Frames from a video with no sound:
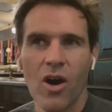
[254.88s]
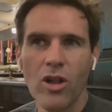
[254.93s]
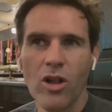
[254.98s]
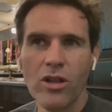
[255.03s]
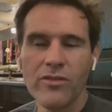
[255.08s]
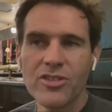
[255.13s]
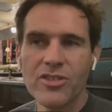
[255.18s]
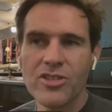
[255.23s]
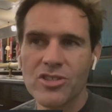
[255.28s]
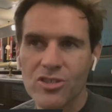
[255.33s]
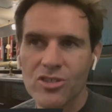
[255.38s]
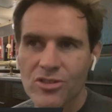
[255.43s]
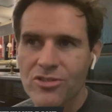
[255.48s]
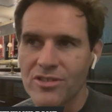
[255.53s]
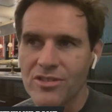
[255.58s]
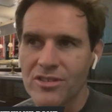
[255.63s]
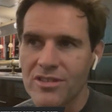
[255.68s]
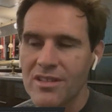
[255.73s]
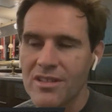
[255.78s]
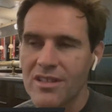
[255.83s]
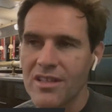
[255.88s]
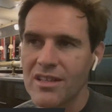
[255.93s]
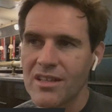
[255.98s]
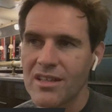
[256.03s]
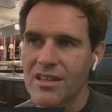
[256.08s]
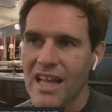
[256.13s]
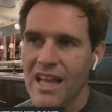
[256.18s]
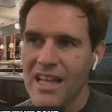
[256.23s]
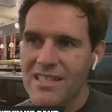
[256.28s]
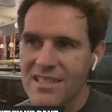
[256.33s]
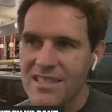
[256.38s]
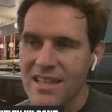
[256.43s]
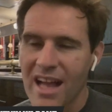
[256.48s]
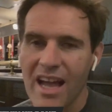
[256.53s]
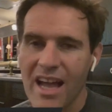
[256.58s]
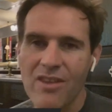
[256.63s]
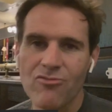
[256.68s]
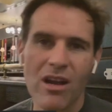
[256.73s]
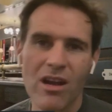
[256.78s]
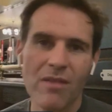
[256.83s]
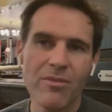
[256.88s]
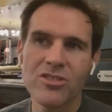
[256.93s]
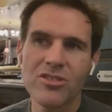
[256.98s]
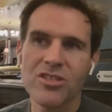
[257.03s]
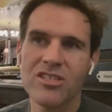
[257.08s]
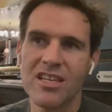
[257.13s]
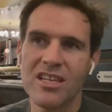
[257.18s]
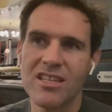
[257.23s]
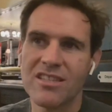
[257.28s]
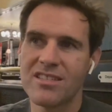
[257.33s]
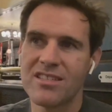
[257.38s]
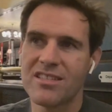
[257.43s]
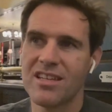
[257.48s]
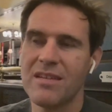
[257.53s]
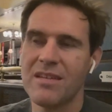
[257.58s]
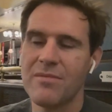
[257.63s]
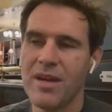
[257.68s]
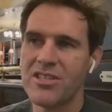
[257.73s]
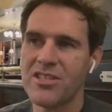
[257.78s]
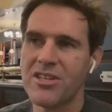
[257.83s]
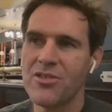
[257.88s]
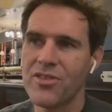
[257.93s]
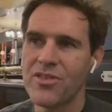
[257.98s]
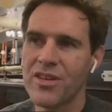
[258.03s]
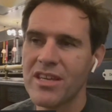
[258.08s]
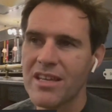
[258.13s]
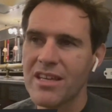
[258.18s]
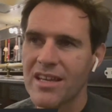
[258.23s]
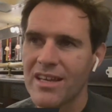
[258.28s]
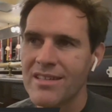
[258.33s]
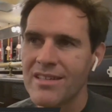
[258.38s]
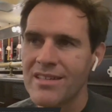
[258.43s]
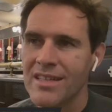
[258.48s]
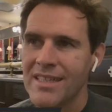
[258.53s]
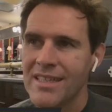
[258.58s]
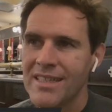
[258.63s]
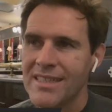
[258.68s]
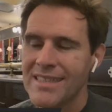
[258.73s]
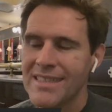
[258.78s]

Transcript: all of a sudden, last night, Ramos is in the team, and you're thinking,